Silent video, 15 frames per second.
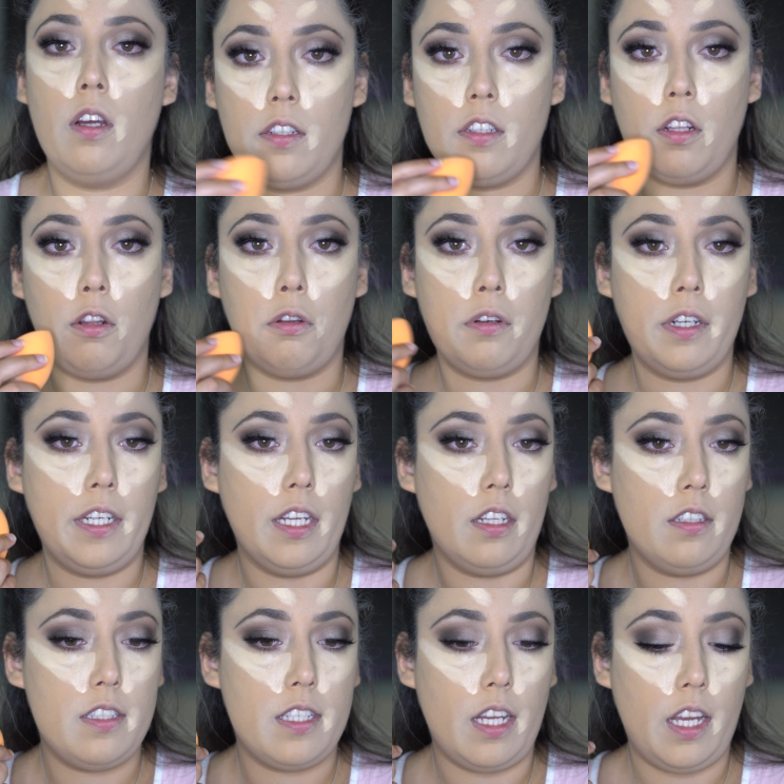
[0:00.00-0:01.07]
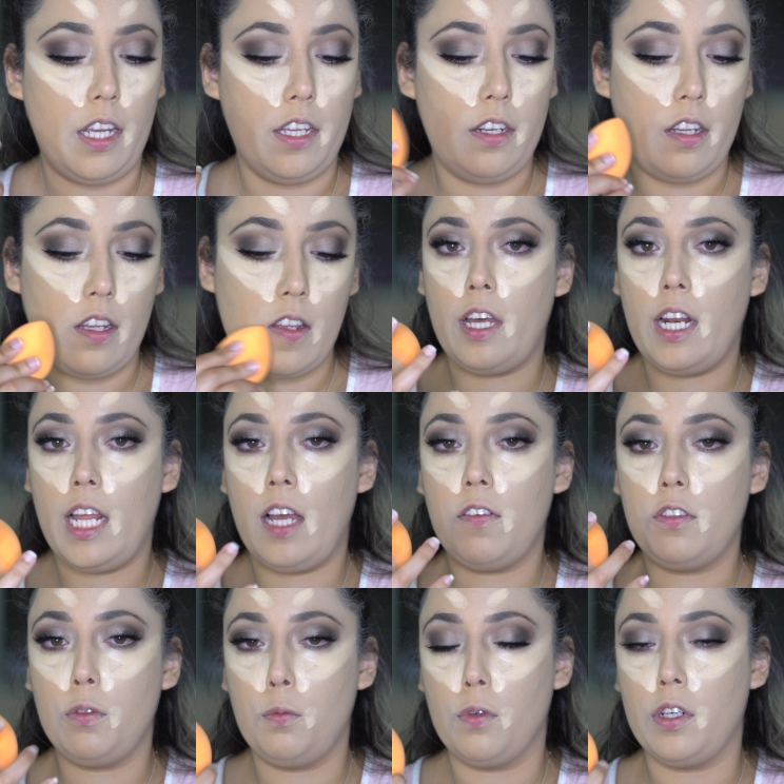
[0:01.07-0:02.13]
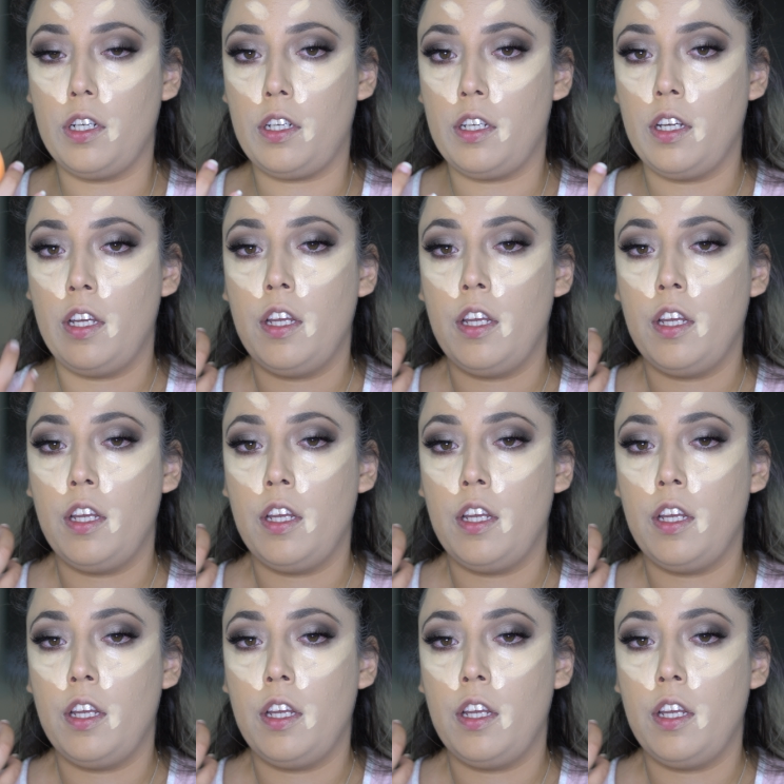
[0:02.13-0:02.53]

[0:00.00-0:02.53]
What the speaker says: On the L'Oreal side, you kind of have to work